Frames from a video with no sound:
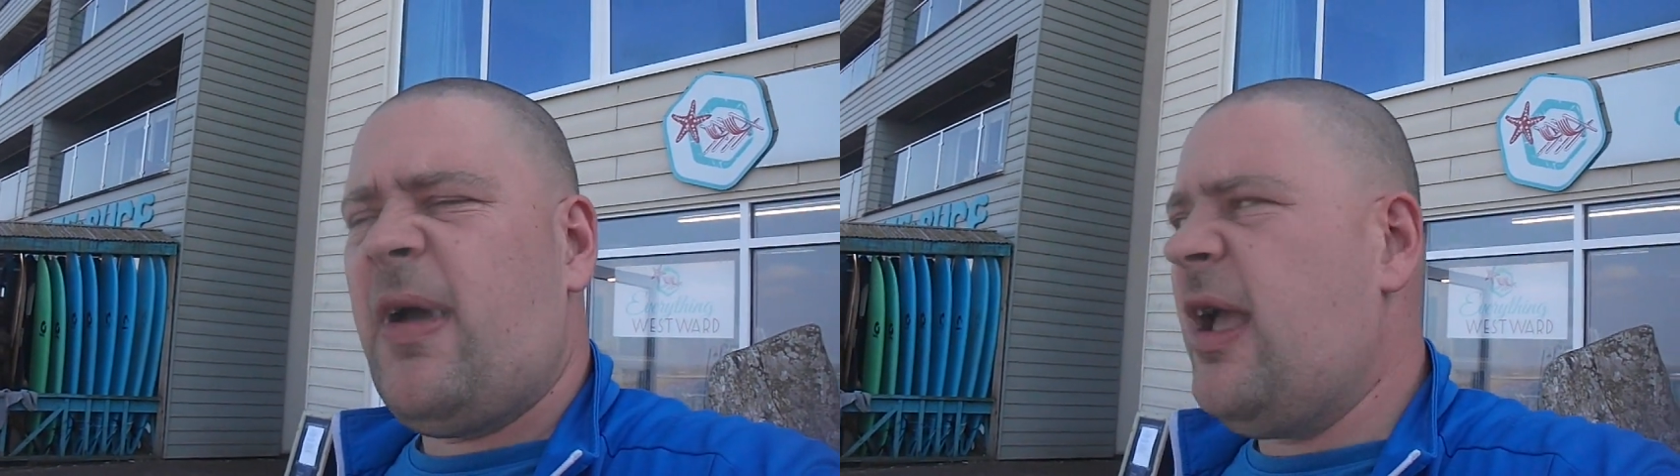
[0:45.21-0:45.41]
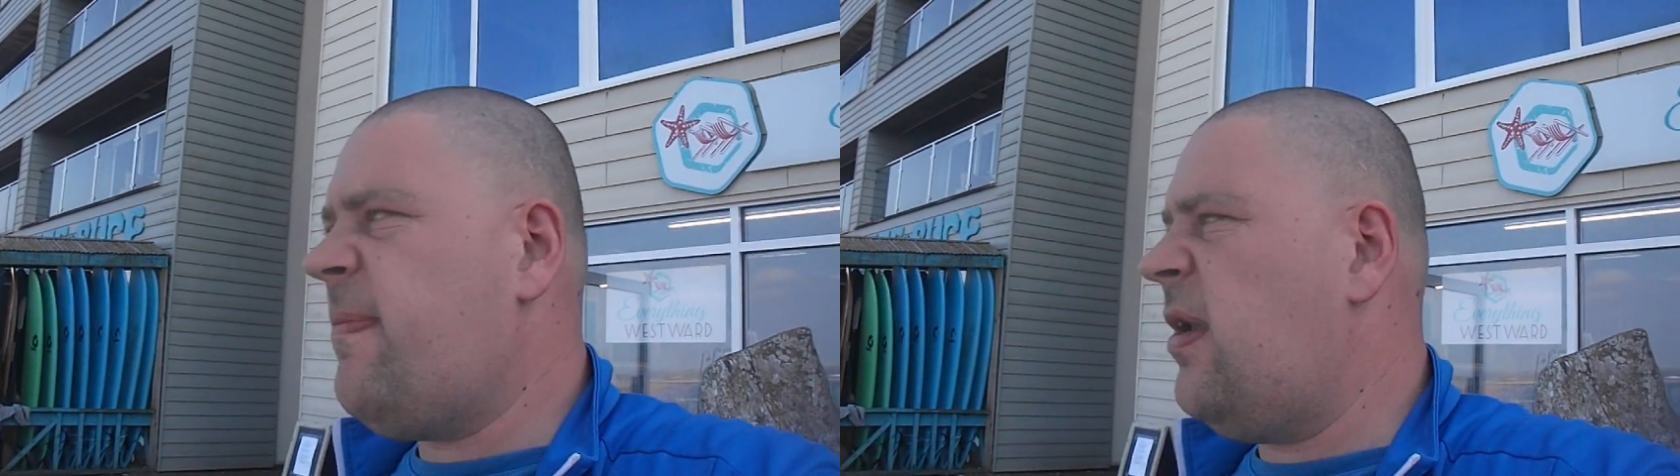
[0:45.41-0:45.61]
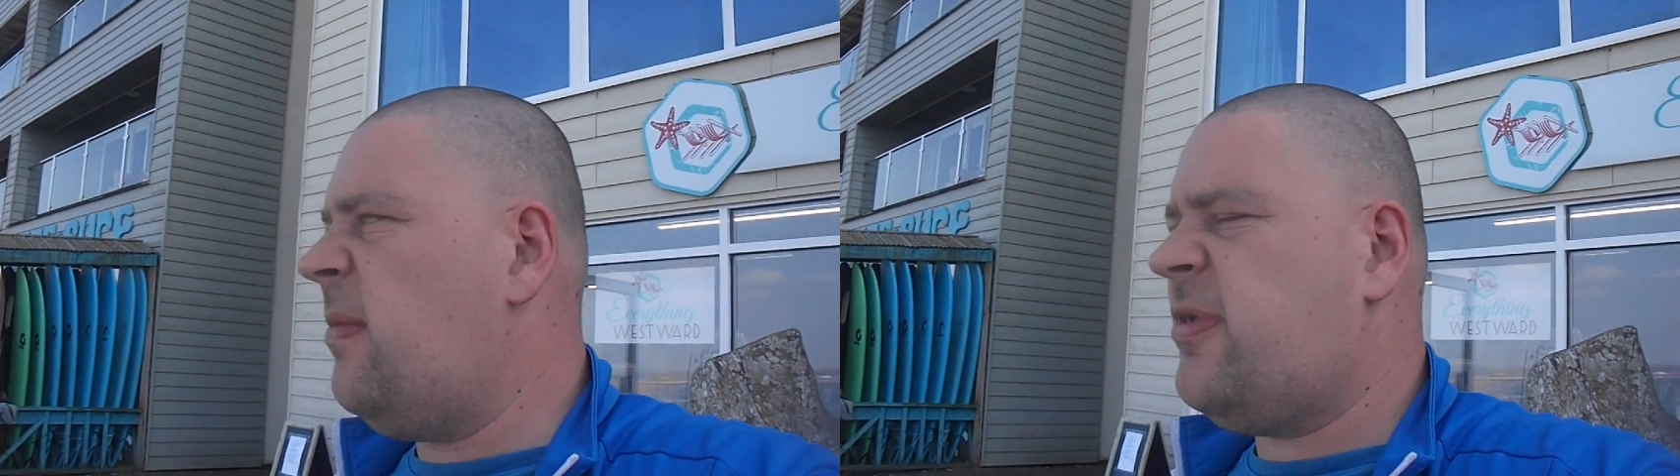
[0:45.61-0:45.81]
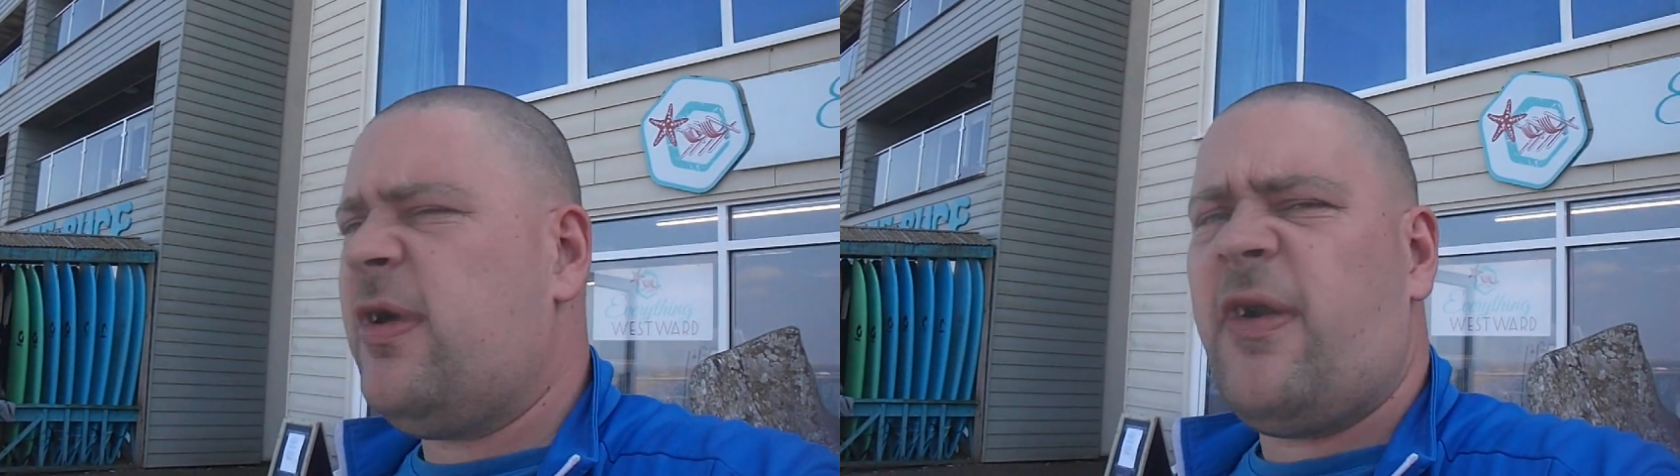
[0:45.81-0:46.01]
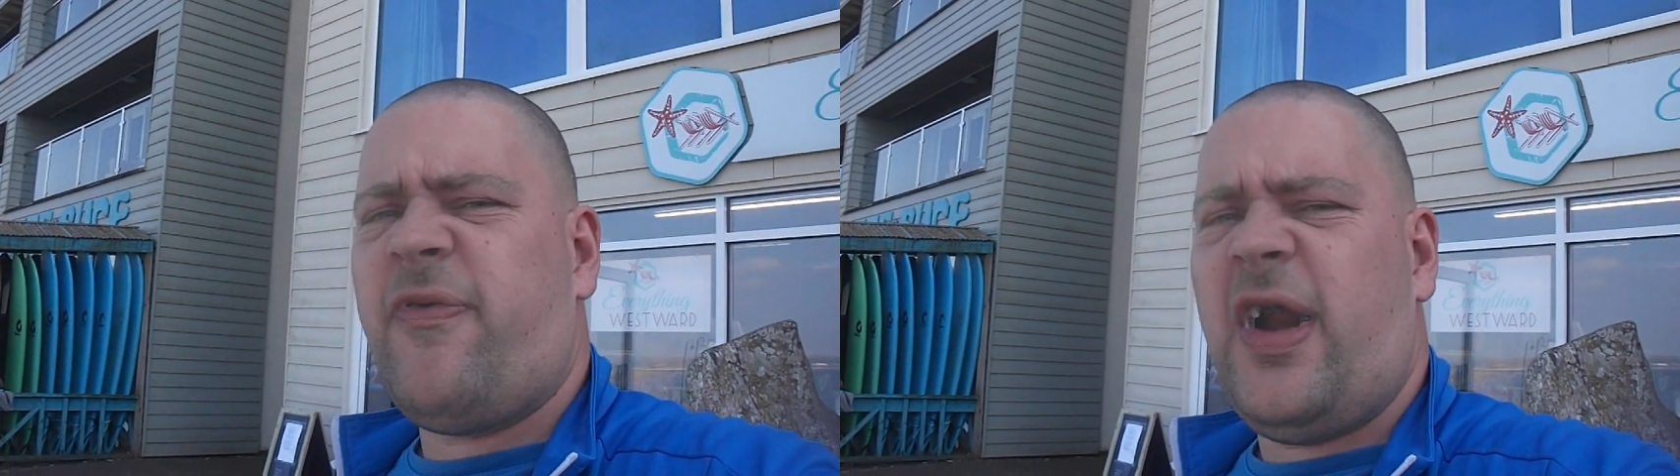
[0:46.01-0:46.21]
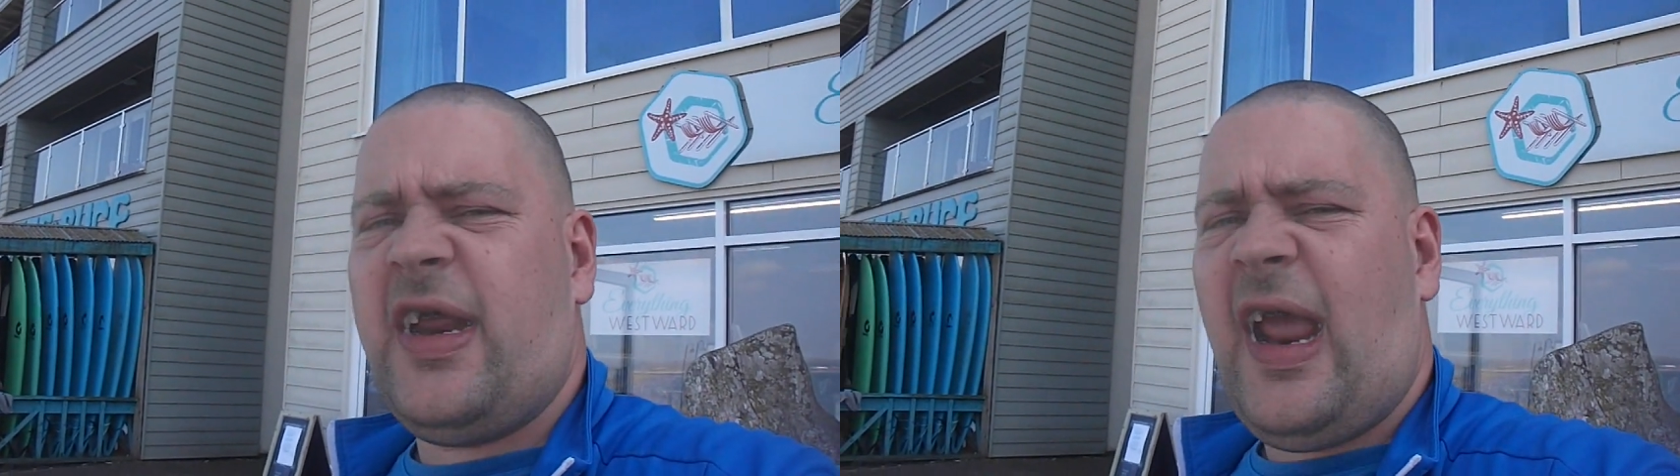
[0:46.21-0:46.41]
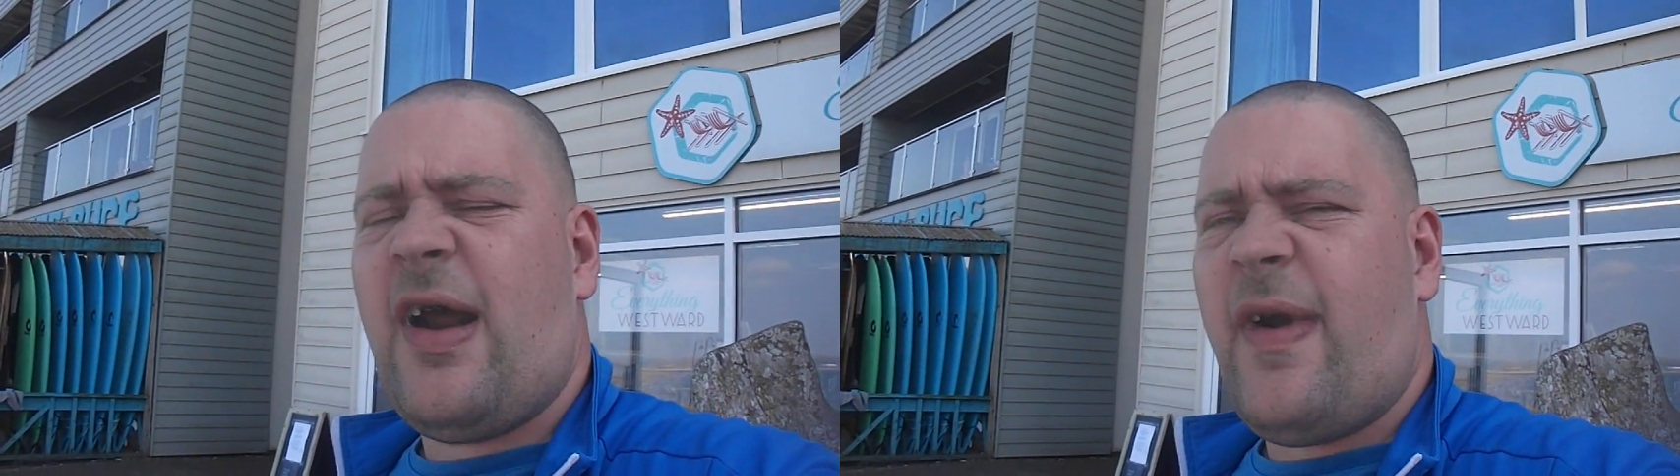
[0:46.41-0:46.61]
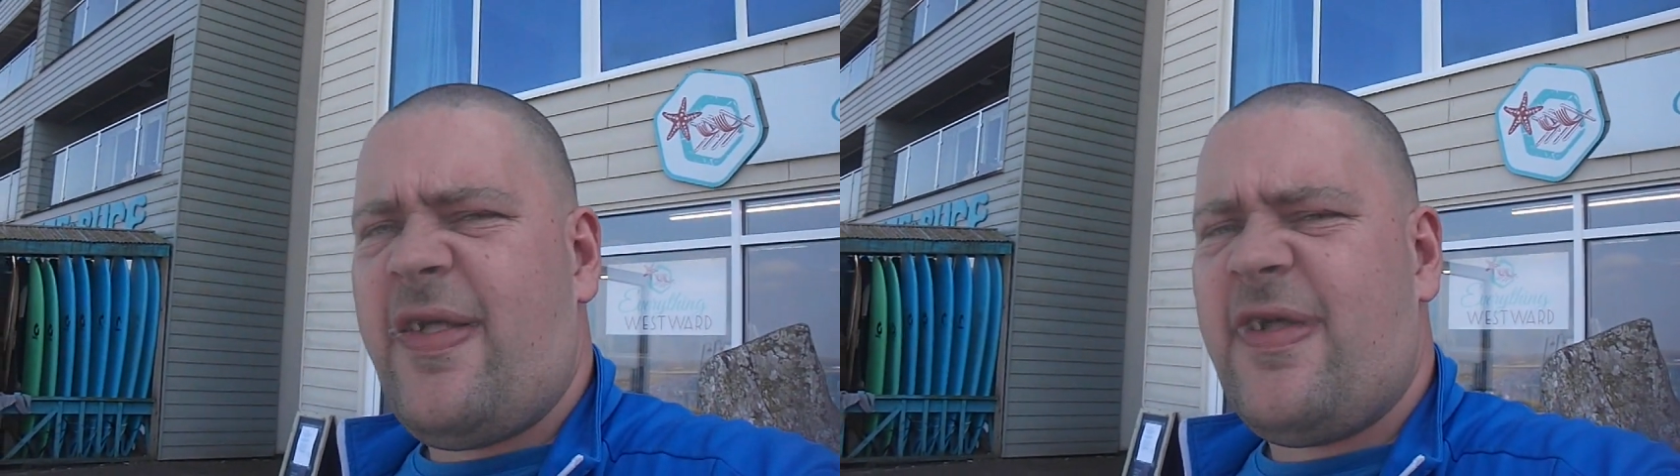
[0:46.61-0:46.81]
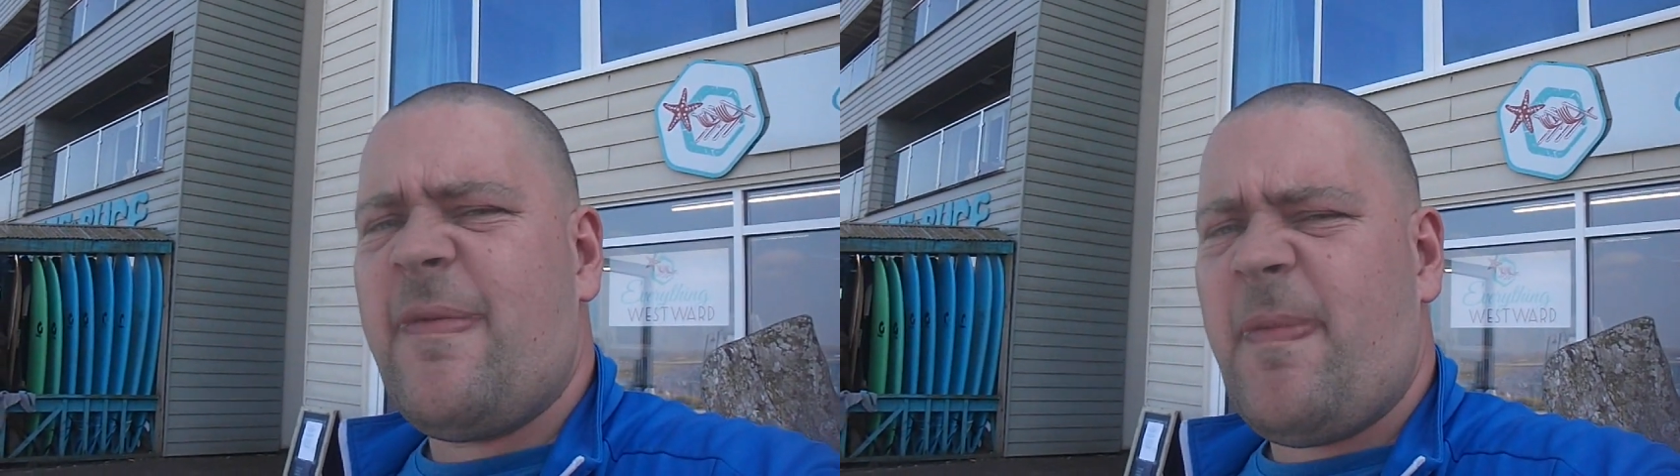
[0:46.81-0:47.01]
mate, but I'm still afraid to get arrested,